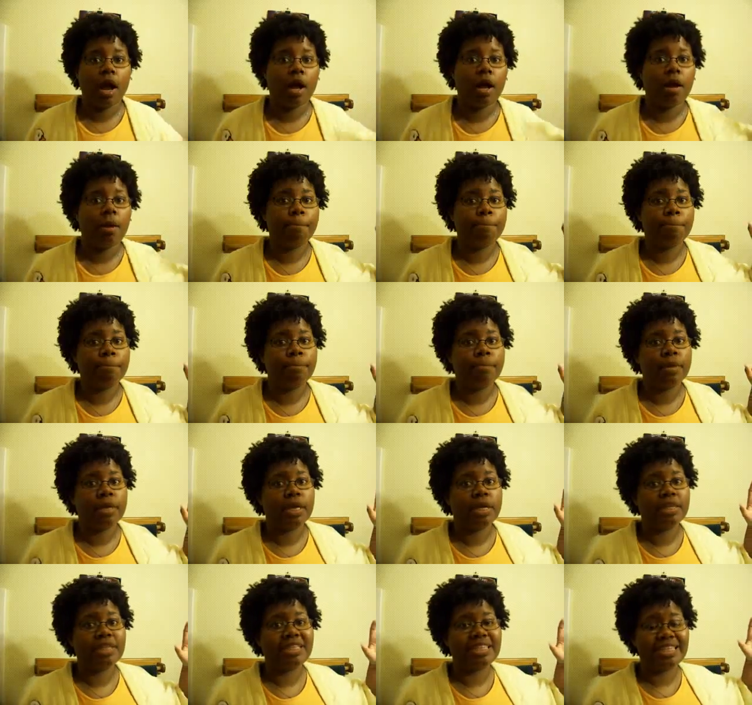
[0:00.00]
Um,
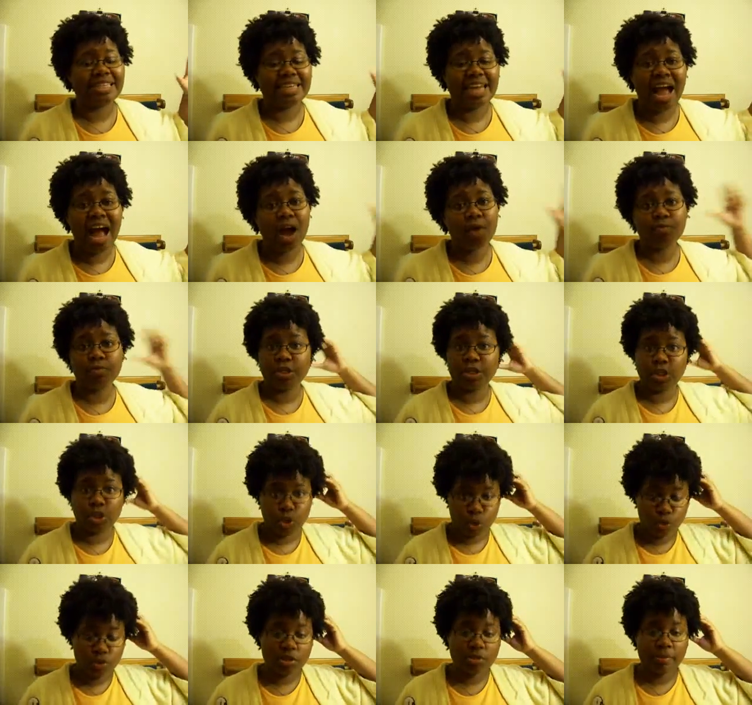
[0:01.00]
it did not
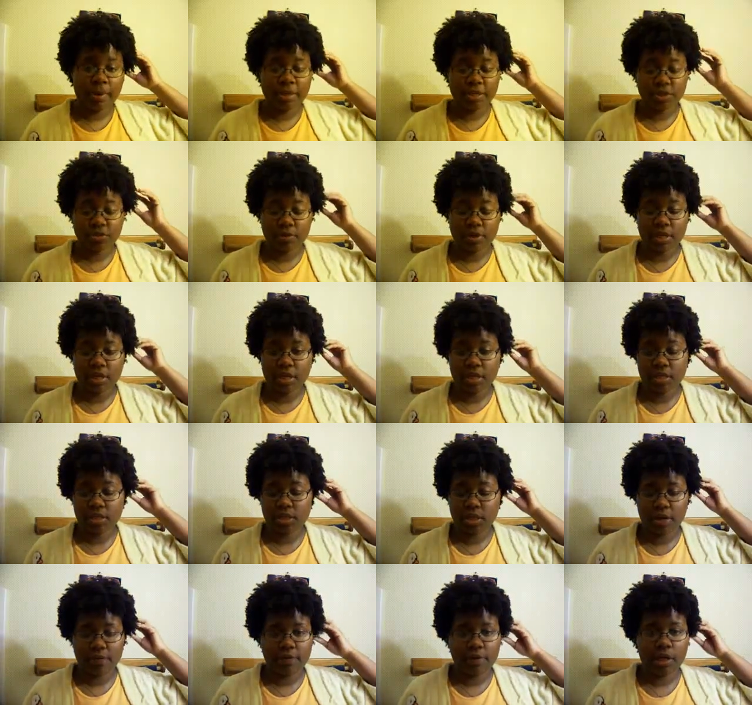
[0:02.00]
reduce my
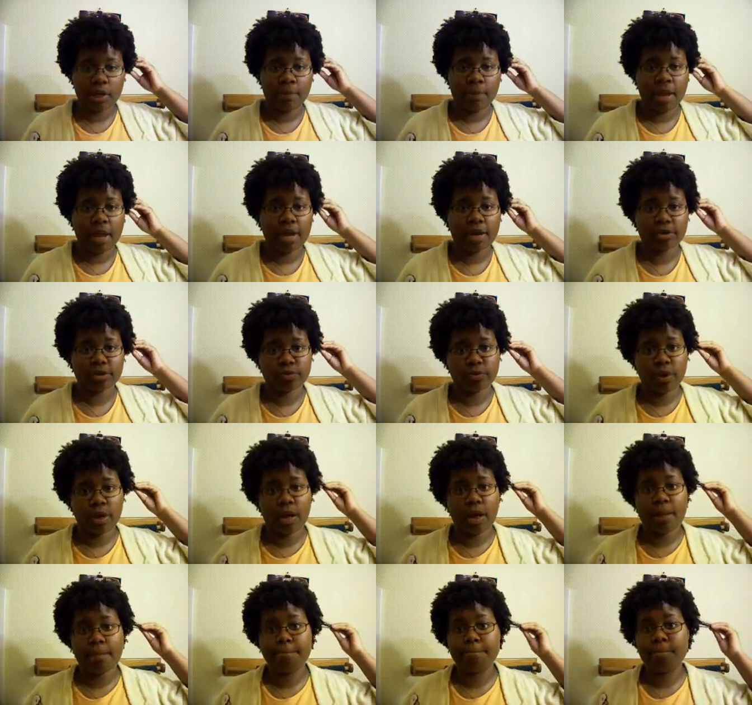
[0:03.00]
shrinkage. I feel like my hair
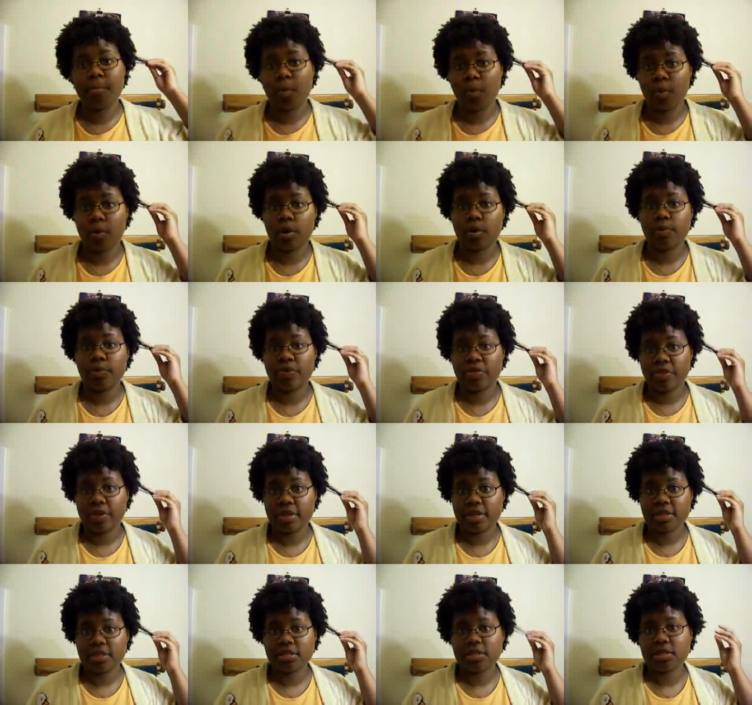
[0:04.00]
shrunk up more with
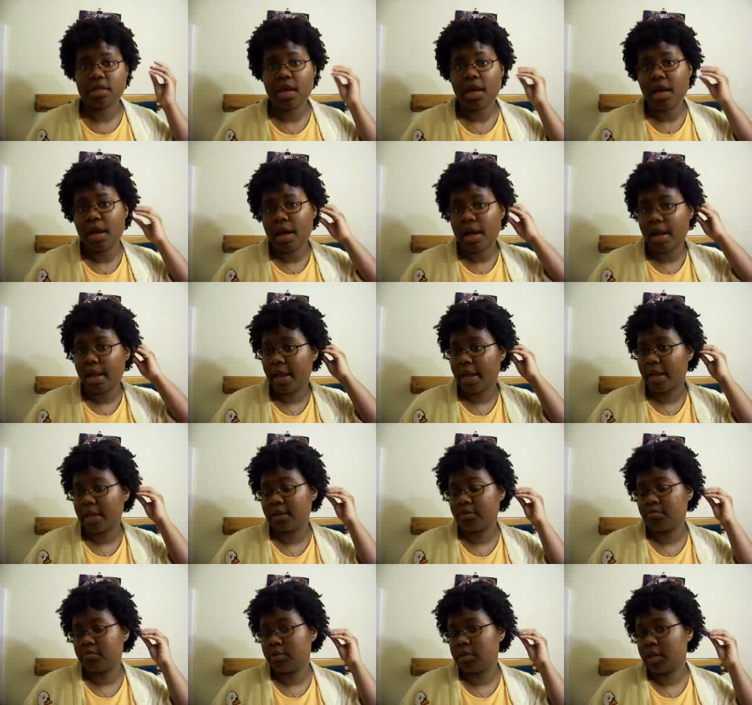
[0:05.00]
this
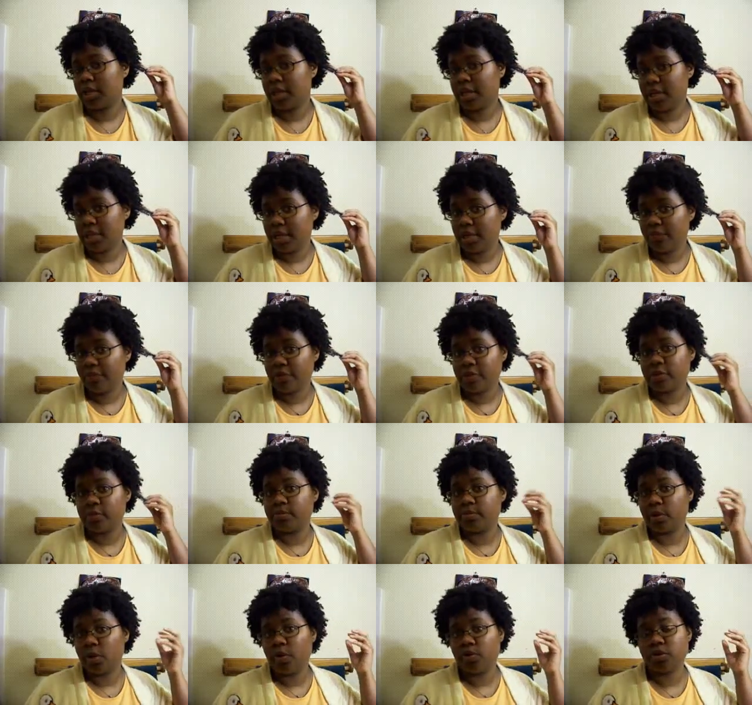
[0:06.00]
and the heat from the
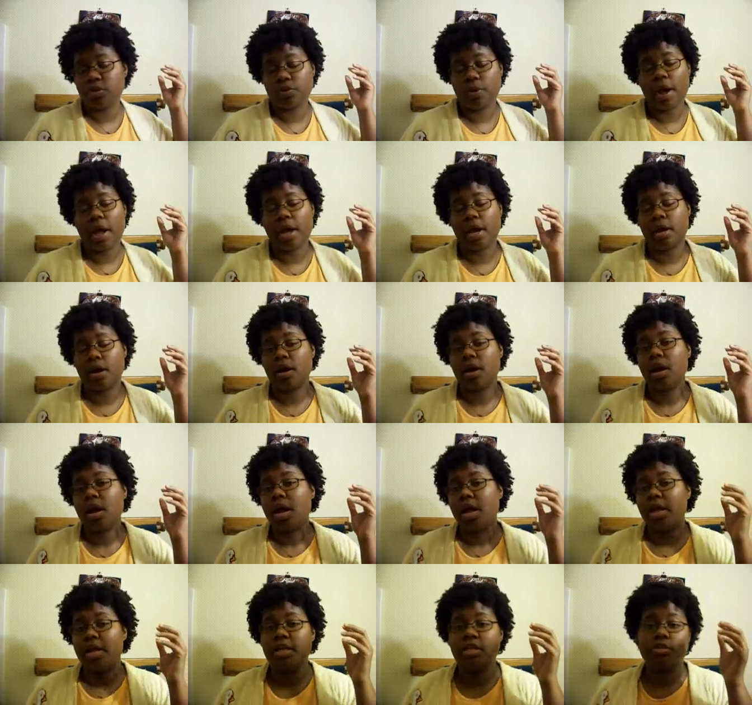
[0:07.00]
blow dryer
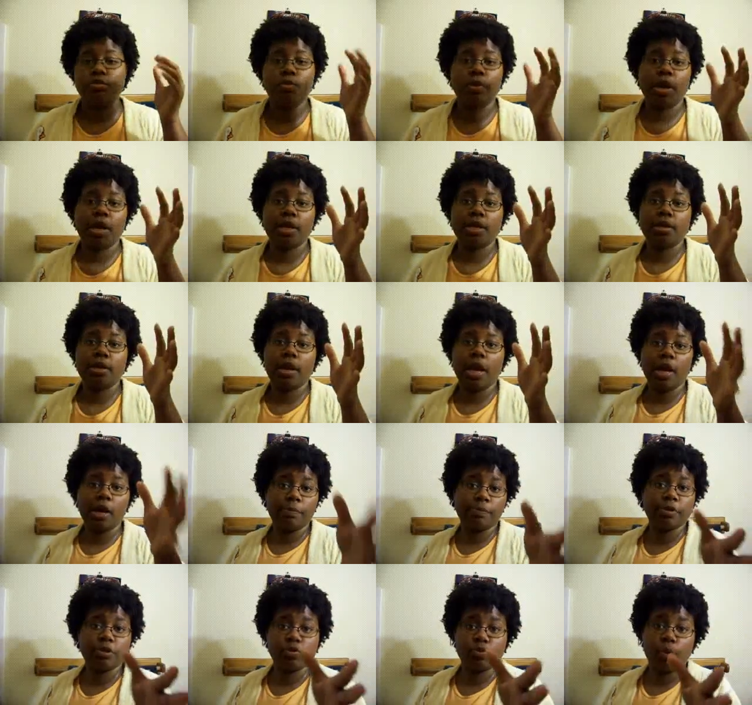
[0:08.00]
is what
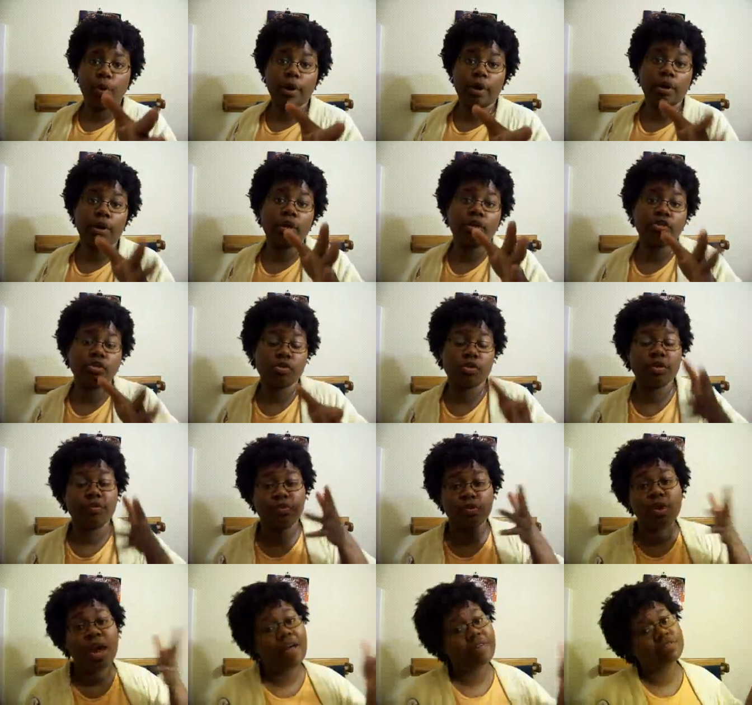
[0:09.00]
helped this work. So
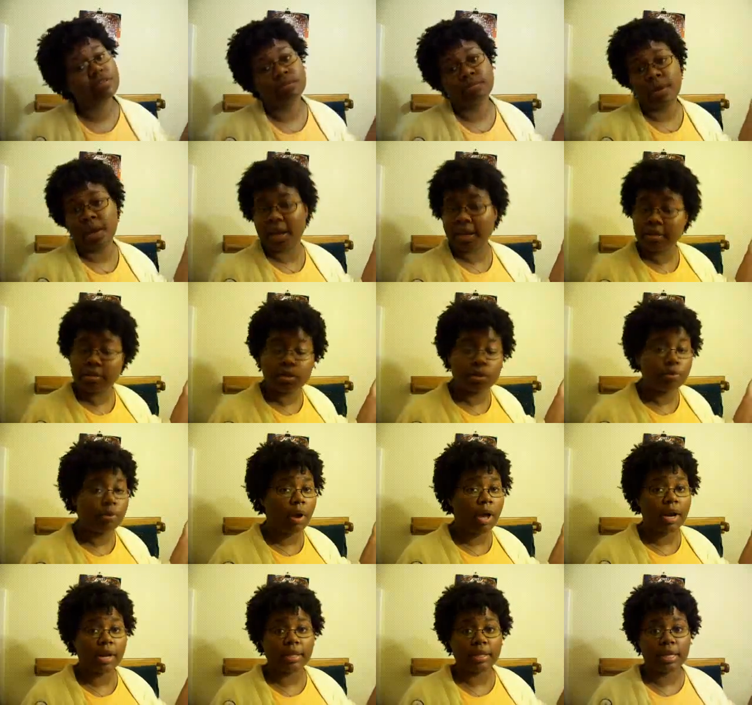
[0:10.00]
if you have some extra
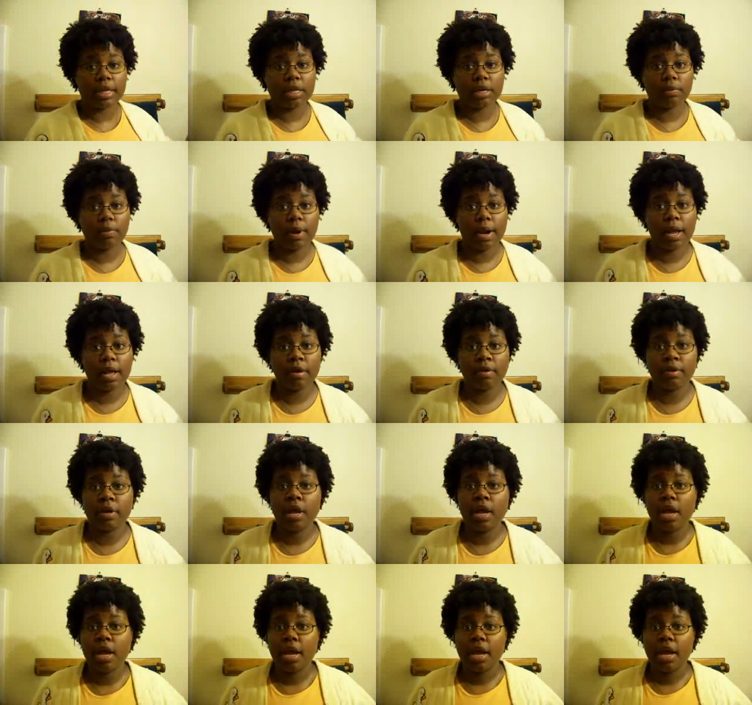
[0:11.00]
product laying around